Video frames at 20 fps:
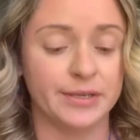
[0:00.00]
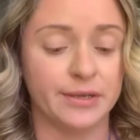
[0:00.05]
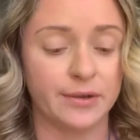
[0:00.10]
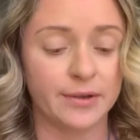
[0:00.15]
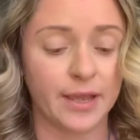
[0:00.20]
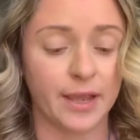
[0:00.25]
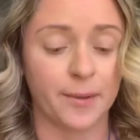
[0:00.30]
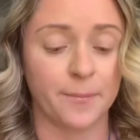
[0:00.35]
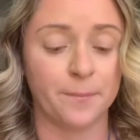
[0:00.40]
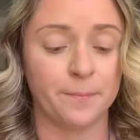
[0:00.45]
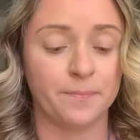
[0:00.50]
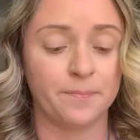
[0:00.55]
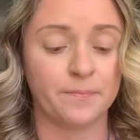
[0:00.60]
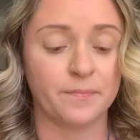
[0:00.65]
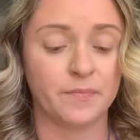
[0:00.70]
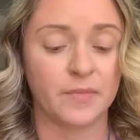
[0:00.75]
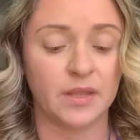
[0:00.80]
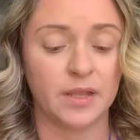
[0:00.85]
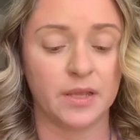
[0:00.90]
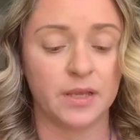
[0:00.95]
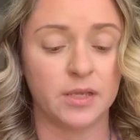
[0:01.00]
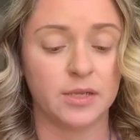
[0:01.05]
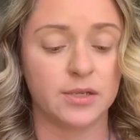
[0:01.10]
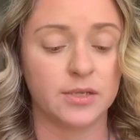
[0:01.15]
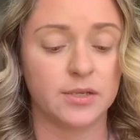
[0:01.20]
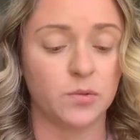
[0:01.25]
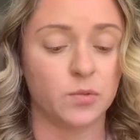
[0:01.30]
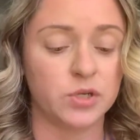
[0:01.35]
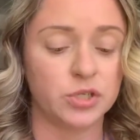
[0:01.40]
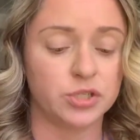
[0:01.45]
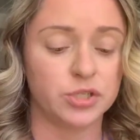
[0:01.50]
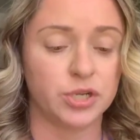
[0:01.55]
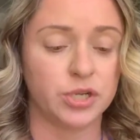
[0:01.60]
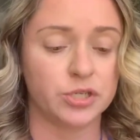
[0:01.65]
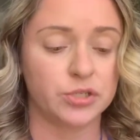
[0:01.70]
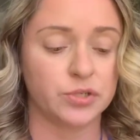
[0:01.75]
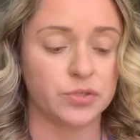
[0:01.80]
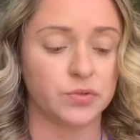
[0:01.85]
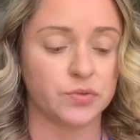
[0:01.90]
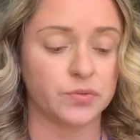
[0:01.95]
Okay, what should I
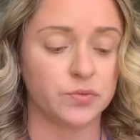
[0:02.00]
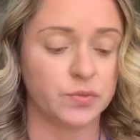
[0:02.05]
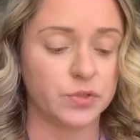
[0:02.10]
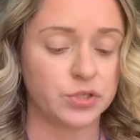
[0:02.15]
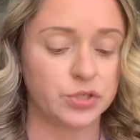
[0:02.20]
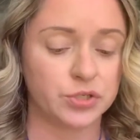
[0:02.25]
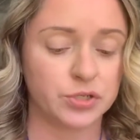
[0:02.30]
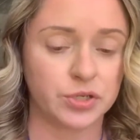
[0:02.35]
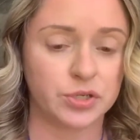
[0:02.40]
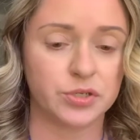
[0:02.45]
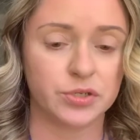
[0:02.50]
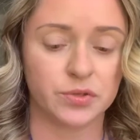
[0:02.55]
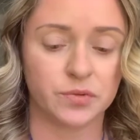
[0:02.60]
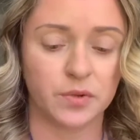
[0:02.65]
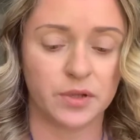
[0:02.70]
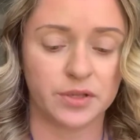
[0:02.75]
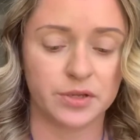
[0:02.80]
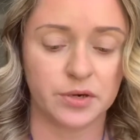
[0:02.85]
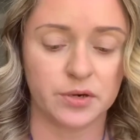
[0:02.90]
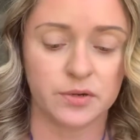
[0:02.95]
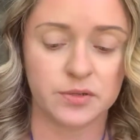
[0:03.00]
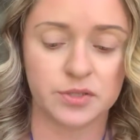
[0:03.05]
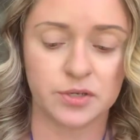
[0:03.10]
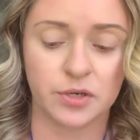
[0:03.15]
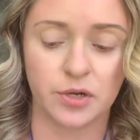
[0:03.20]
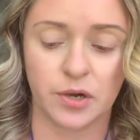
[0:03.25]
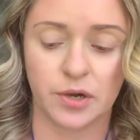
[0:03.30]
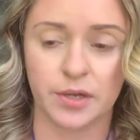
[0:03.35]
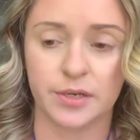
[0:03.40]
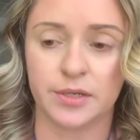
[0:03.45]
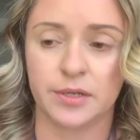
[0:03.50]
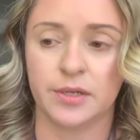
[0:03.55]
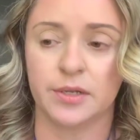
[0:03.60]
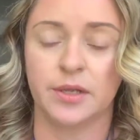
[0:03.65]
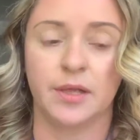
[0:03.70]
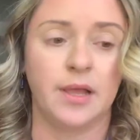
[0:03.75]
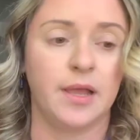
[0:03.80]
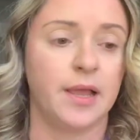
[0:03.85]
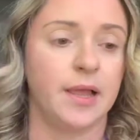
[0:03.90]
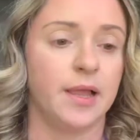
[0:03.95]
do? What should I do while the girls are gone?
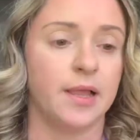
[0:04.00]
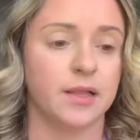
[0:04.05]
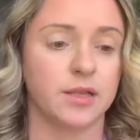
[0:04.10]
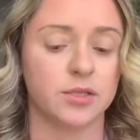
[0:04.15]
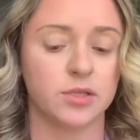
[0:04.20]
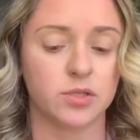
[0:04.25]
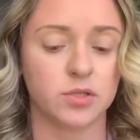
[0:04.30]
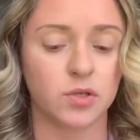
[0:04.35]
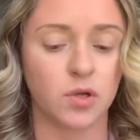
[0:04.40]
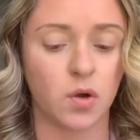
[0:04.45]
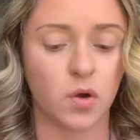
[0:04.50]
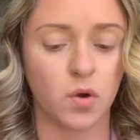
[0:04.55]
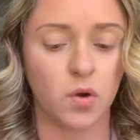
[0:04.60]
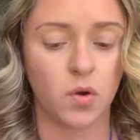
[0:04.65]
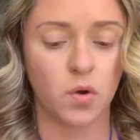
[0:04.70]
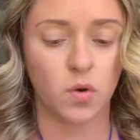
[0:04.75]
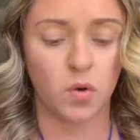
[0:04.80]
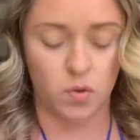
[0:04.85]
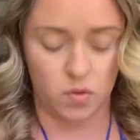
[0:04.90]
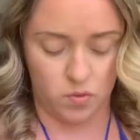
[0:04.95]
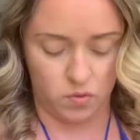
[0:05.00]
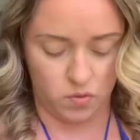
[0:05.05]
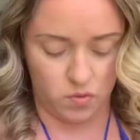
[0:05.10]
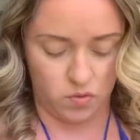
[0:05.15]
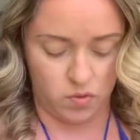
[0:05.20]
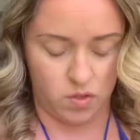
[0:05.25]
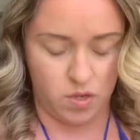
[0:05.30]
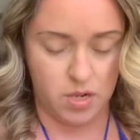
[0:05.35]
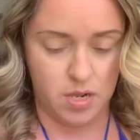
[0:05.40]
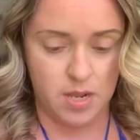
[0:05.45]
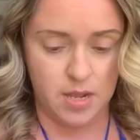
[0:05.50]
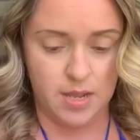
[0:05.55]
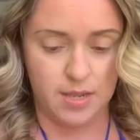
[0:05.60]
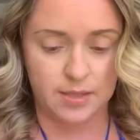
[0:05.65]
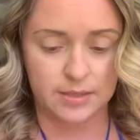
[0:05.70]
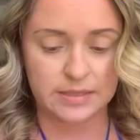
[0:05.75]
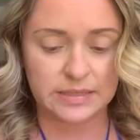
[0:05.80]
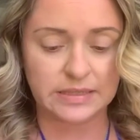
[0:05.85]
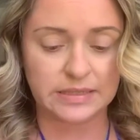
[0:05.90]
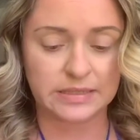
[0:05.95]
Let's go.
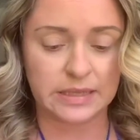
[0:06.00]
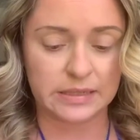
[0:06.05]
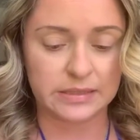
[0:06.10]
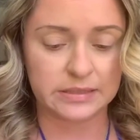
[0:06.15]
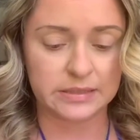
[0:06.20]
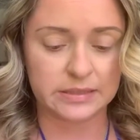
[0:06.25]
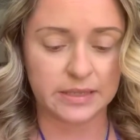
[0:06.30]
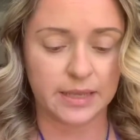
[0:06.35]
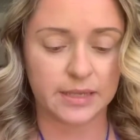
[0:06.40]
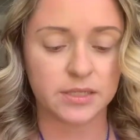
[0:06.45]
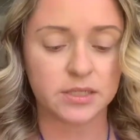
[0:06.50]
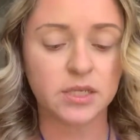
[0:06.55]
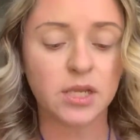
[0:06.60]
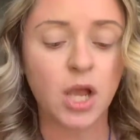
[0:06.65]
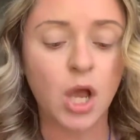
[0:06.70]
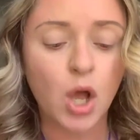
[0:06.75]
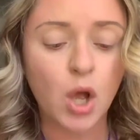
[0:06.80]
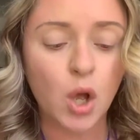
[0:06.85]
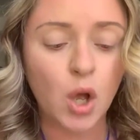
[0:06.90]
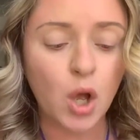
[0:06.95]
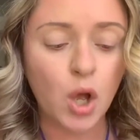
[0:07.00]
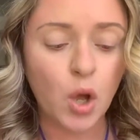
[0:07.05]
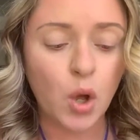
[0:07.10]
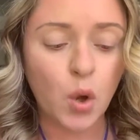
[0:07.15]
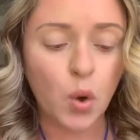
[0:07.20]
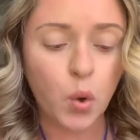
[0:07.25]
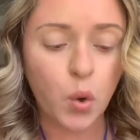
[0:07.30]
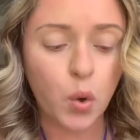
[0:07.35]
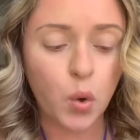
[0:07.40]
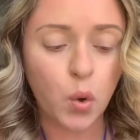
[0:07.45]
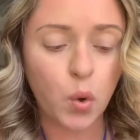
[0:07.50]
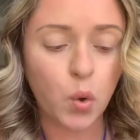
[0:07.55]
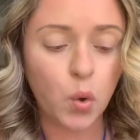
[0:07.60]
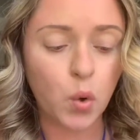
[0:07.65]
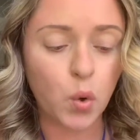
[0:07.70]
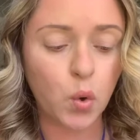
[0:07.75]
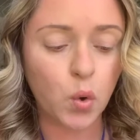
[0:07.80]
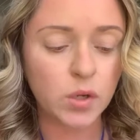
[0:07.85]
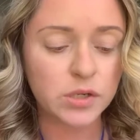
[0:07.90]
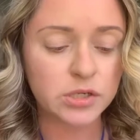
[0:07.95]
Sunset.
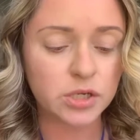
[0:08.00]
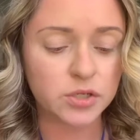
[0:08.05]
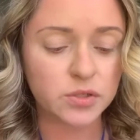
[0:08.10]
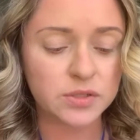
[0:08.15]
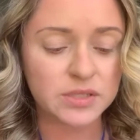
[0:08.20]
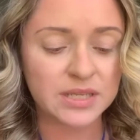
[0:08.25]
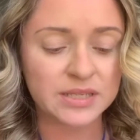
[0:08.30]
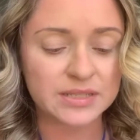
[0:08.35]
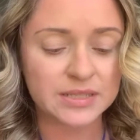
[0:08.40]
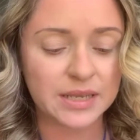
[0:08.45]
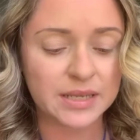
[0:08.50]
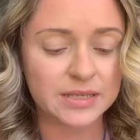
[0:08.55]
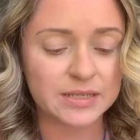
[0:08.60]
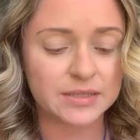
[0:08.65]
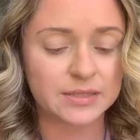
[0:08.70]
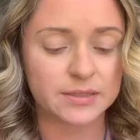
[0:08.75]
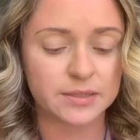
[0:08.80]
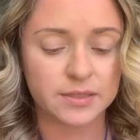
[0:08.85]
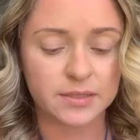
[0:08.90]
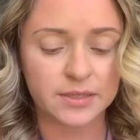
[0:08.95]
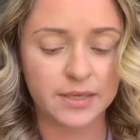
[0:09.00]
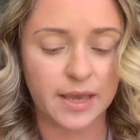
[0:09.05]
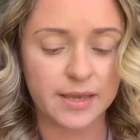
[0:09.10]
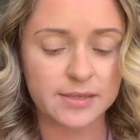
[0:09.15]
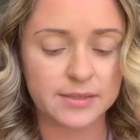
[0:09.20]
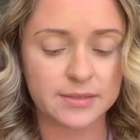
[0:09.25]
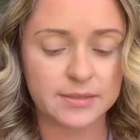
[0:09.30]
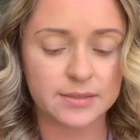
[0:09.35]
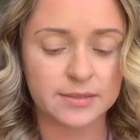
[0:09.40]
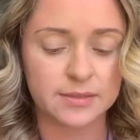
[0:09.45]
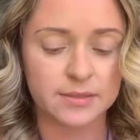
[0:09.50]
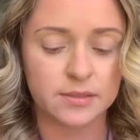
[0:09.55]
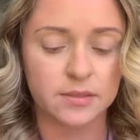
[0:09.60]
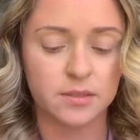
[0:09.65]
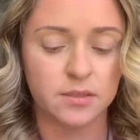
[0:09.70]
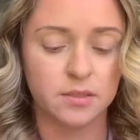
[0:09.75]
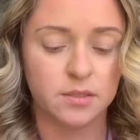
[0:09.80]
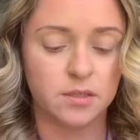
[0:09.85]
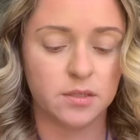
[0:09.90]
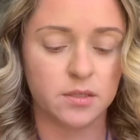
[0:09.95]
Should I do sunset? Yes,
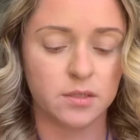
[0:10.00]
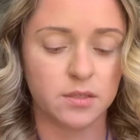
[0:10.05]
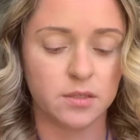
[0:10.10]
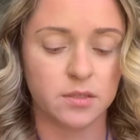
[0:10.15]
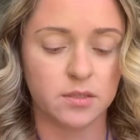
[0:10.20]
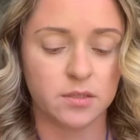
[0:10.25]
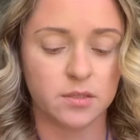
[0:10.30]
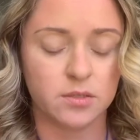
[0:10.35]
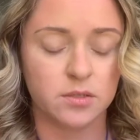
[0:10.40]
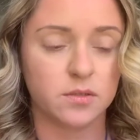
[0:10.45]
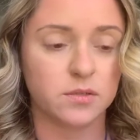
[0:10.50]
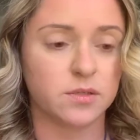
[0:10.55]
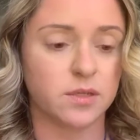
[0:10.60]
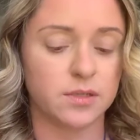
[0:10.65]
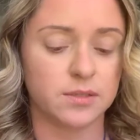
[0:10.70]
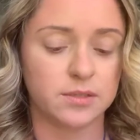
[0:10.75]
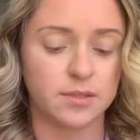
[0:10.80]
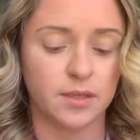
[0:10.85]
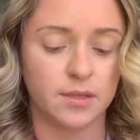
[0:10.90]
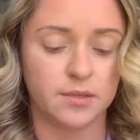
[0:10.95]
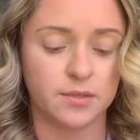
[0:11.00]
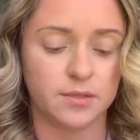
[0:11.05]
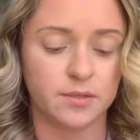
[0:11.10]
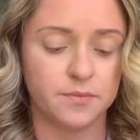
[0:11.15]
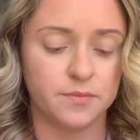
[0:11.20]
let's do sunset.